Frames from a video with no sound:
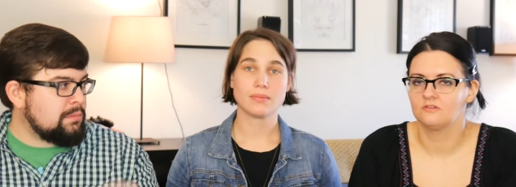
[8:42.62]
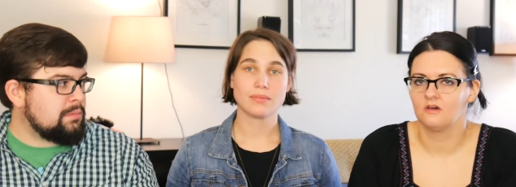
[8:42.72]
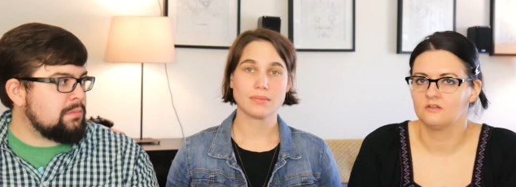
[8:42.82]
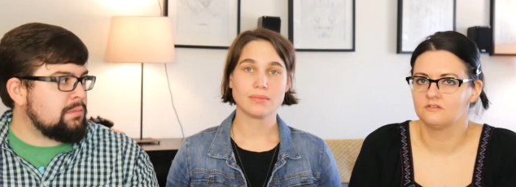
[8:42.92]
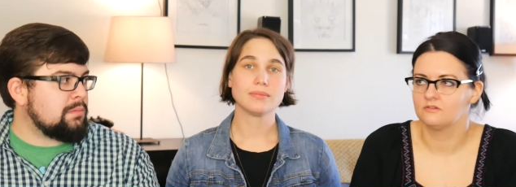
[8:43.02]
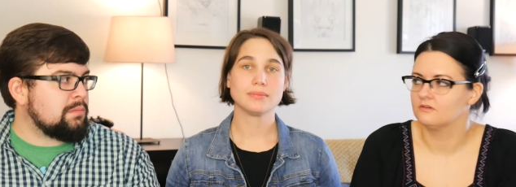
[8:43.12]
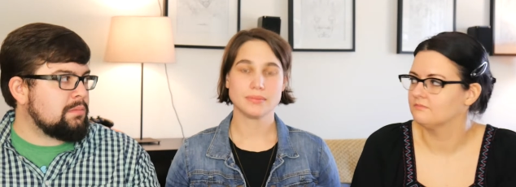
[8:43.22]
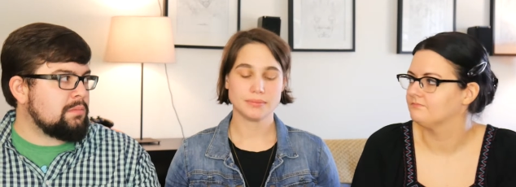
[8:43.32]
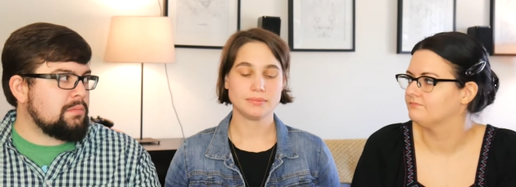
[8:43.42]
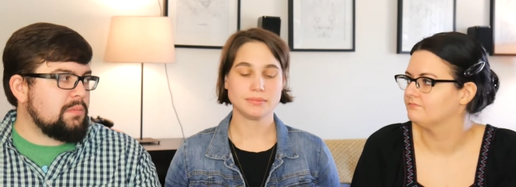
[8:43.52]
Speaker 1: sauce or...
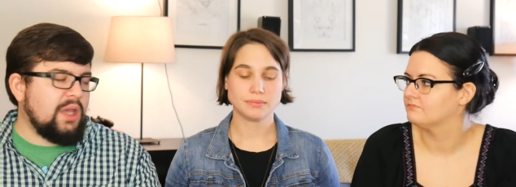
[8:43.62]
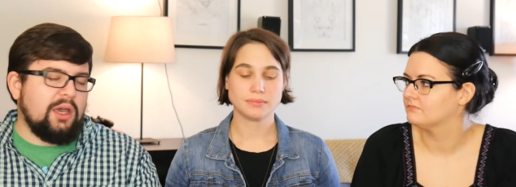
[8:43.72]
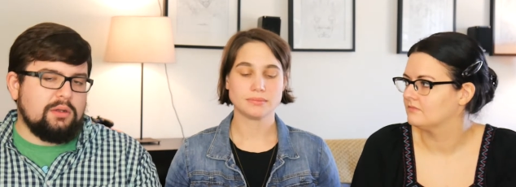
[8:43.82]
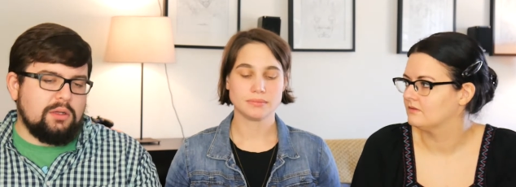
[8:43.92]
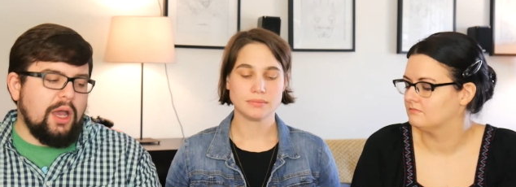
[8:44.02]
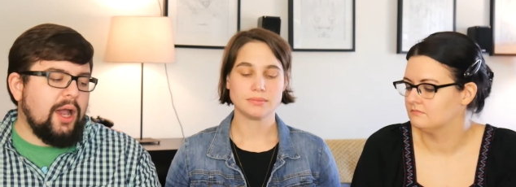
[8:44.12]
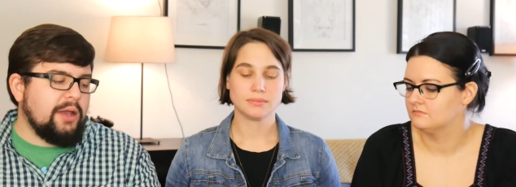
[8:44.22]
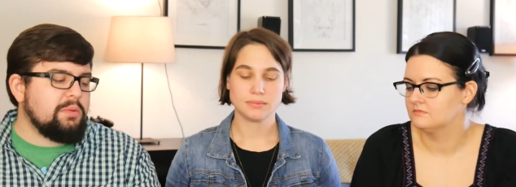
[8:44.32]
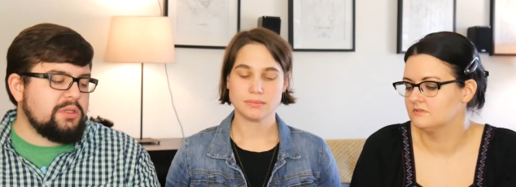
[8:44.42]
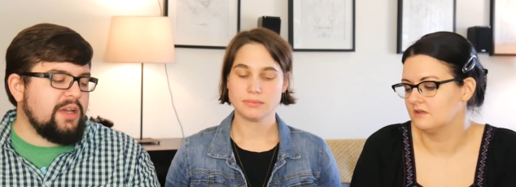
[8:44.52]
Speaker 2: Yeah,
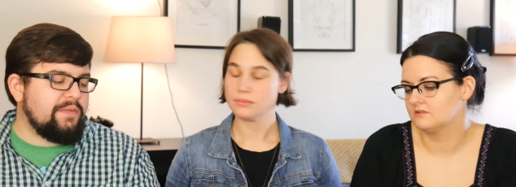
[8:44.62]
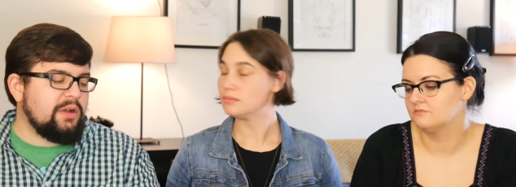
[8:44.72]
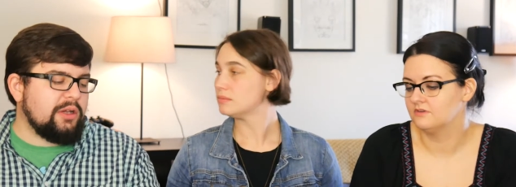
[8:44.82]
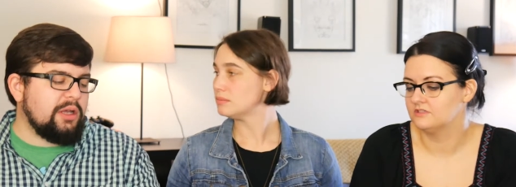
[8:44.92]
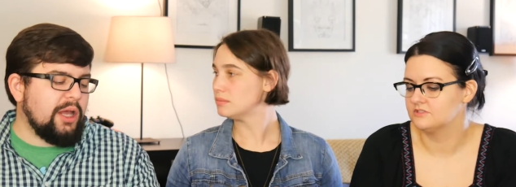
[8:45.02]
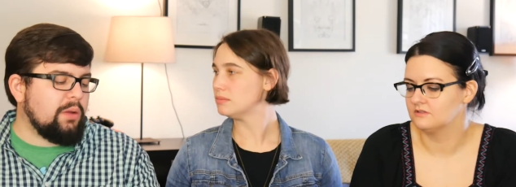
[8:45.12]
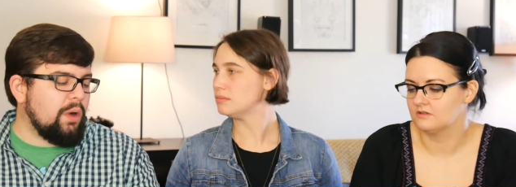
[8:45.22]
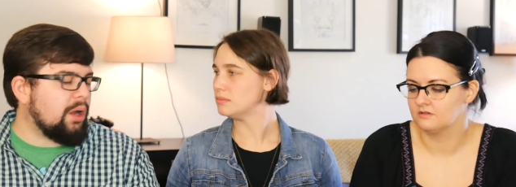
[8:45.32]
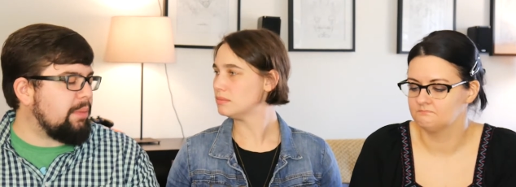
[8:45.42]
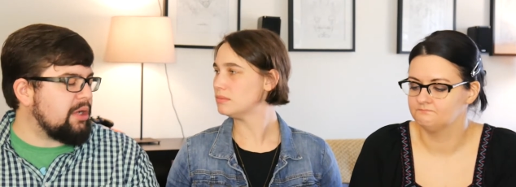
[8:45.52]
I would definitely like
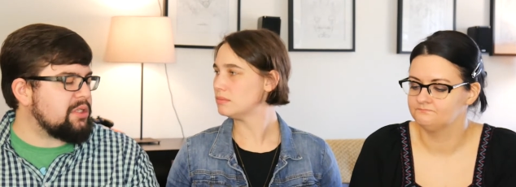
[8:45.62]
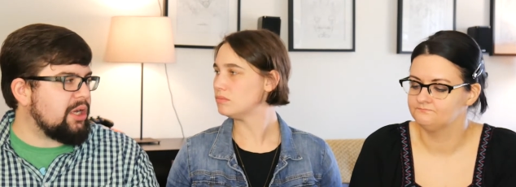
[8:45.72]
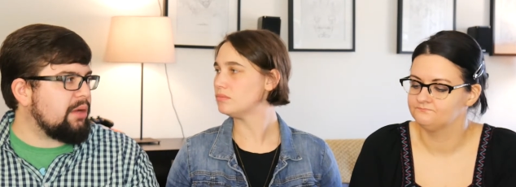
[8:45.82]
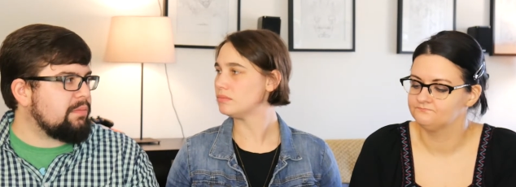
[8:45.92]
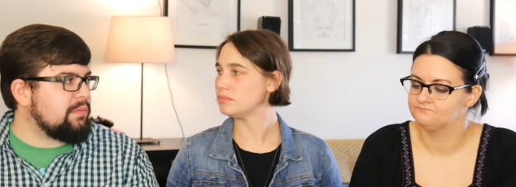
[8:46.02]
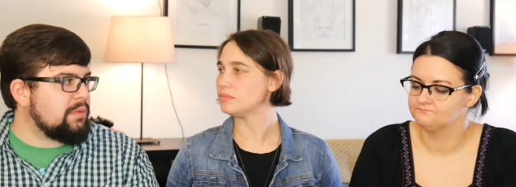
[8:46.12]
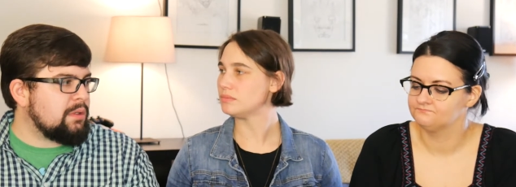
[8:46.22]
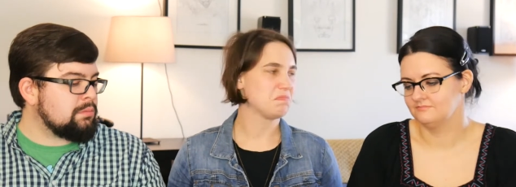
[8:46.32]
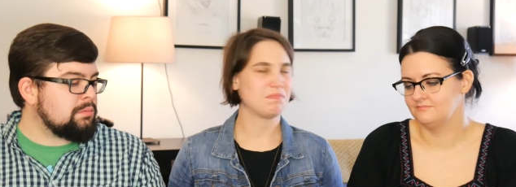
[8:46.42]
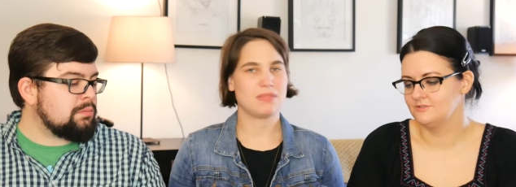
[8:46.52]
want to punch it up.
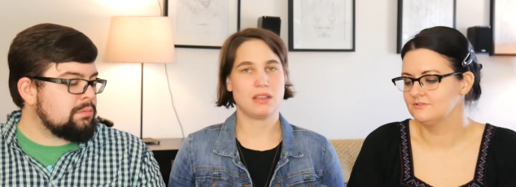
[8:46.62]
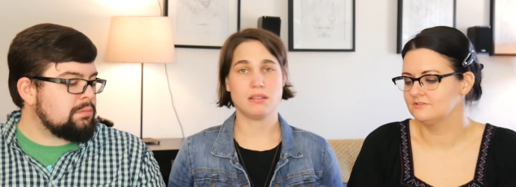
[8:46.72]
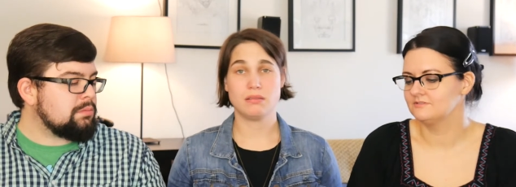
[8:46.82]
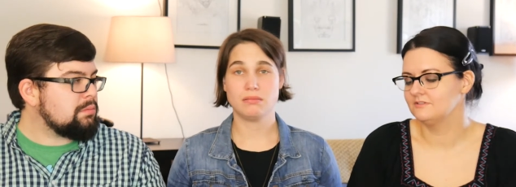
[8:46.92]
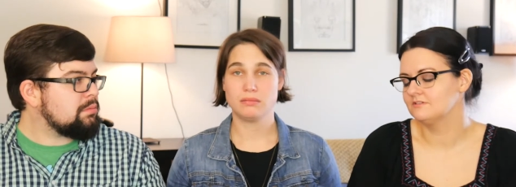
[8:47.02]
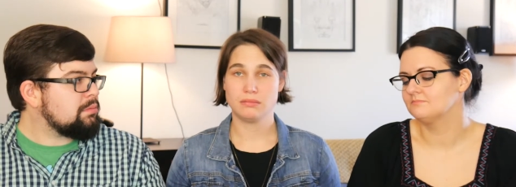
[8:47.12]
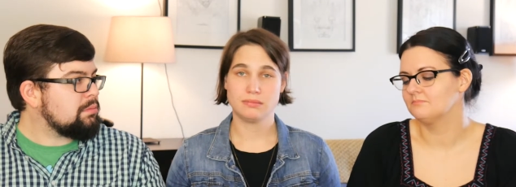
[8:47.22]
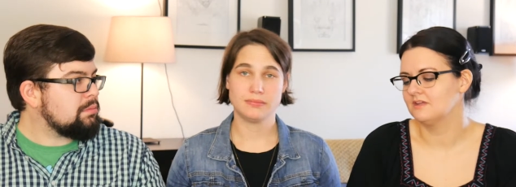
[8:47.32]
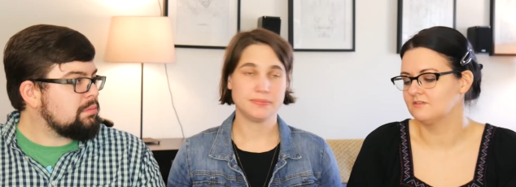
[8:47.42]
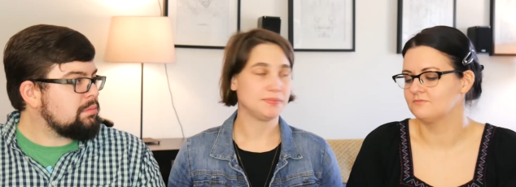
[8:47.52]
Speaker 1: You could
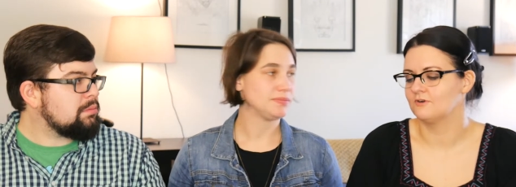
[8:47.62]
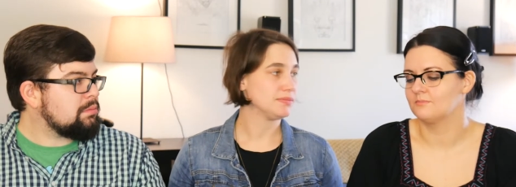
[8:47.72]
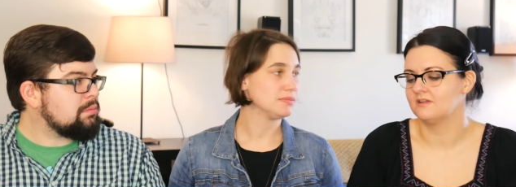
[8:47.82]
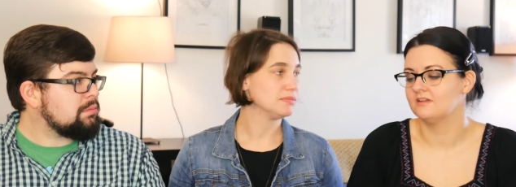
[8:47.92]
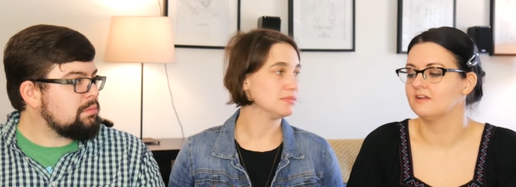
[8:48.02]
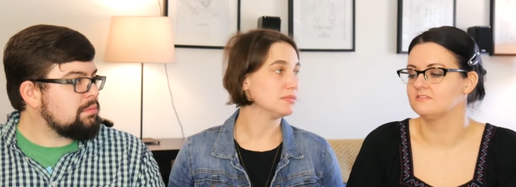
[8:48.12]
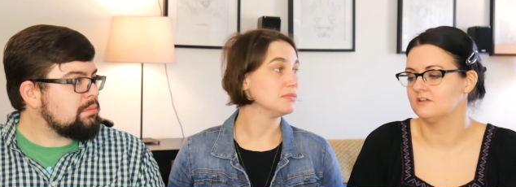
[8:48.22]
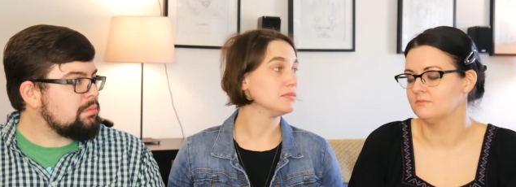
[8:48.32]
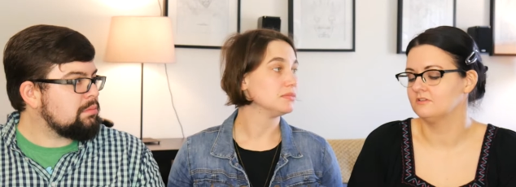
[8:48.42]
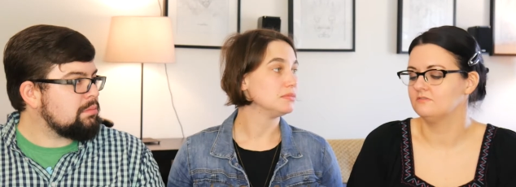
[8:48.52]
make it for me and not
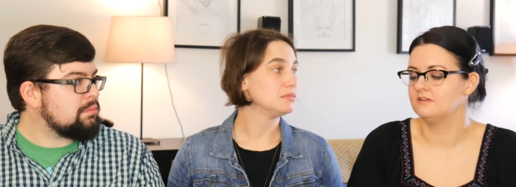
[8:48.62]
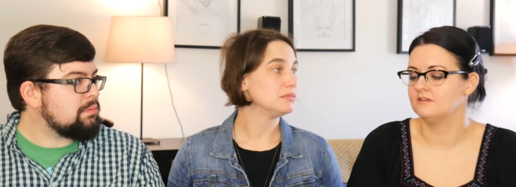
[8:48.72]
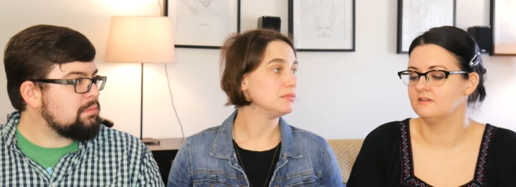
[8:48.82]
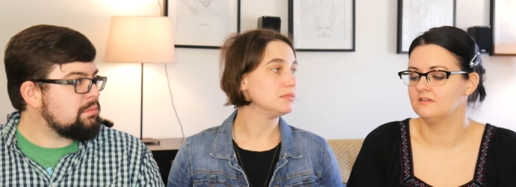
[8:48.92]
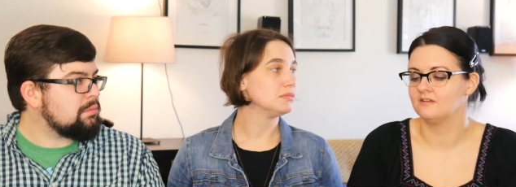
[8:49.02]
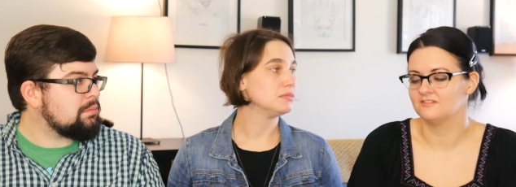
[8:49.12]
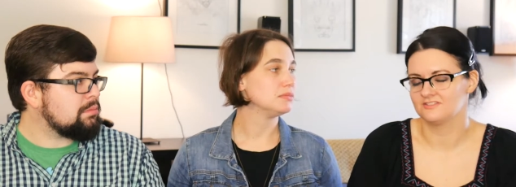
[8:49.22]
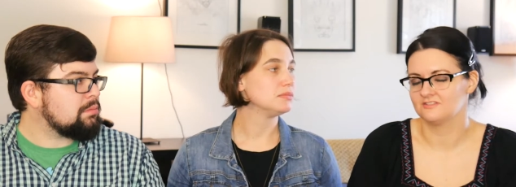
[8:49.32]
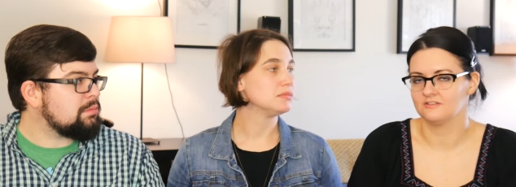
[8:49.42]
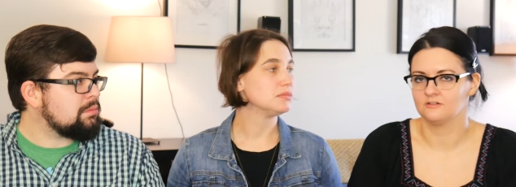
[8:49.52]
tell me it's vegan, and I'll
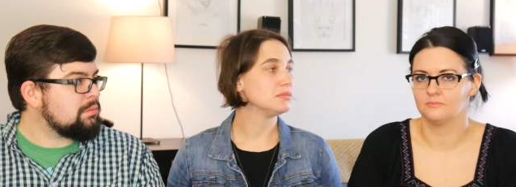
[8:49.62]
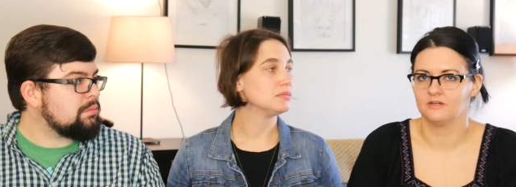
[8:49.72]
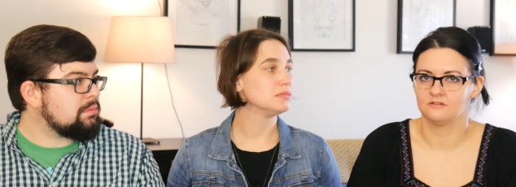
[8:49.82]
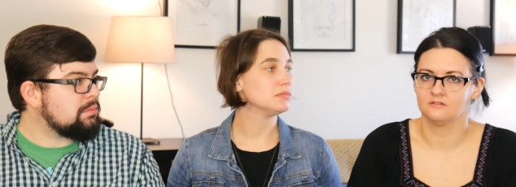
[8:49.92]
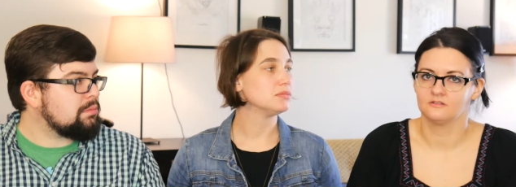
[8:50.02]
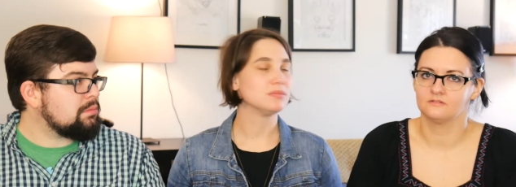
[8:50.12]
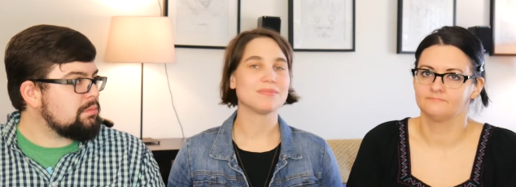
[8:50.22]
just think you're a bad cook.